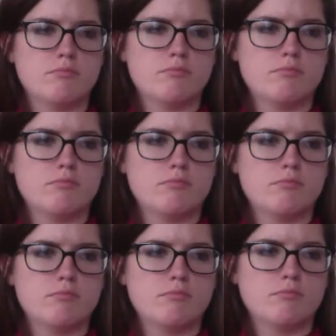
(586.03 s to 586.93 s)

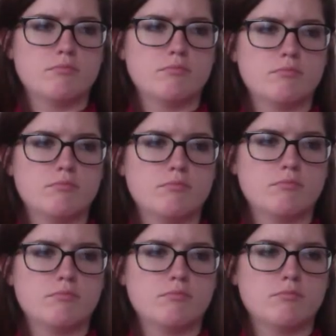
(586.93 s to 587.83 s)

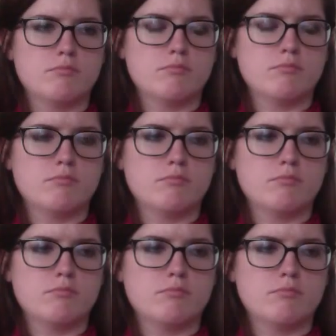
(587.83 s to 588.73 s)

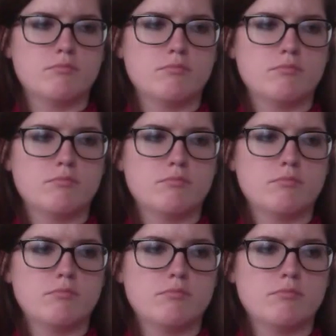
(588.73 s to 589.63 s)

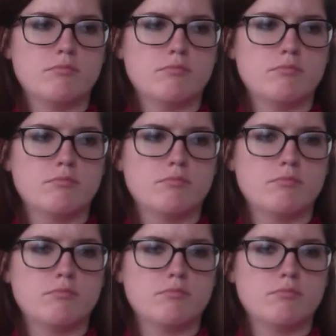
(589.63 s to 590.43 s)
(not speaking)